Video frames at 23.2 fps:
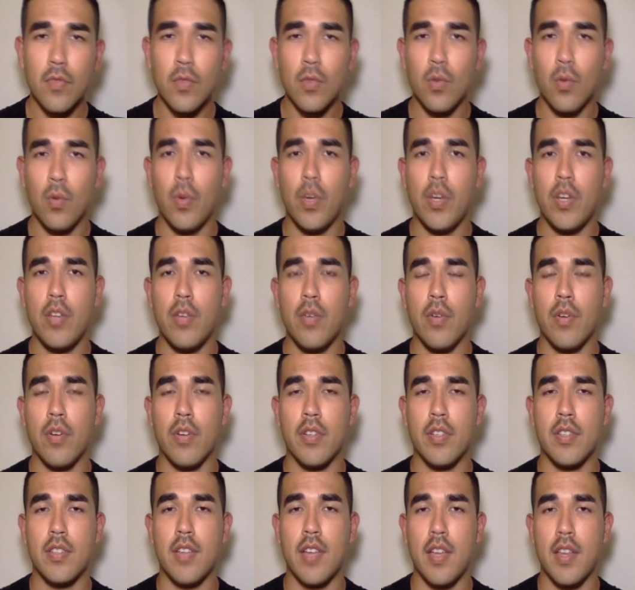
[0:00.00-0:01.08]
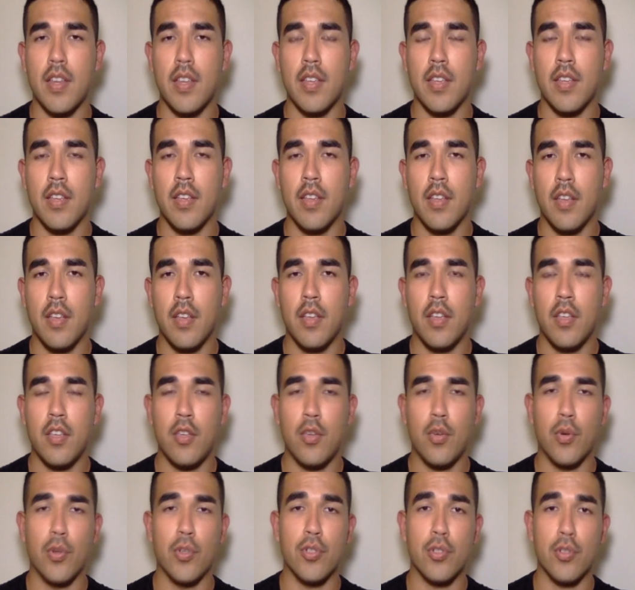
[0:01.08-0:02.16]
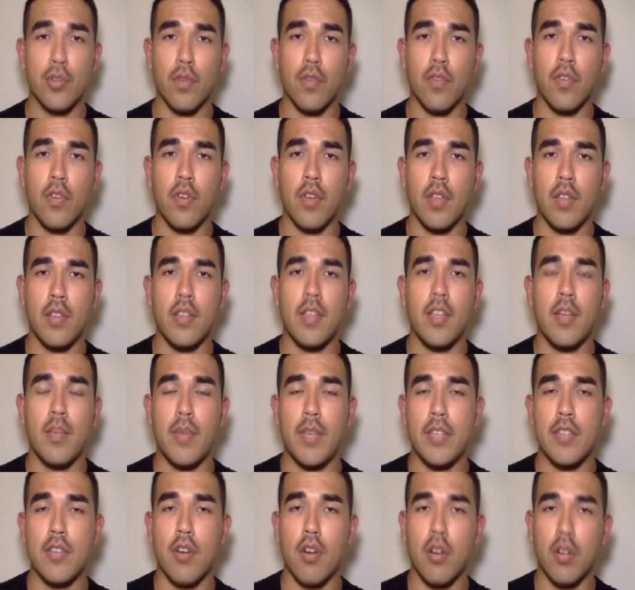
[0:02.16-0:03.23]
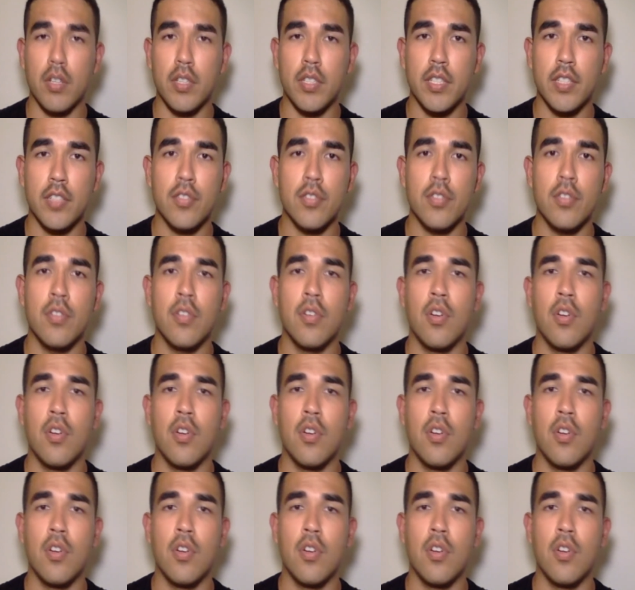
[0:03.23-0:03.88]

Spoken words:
When you are designing your server and database architecture,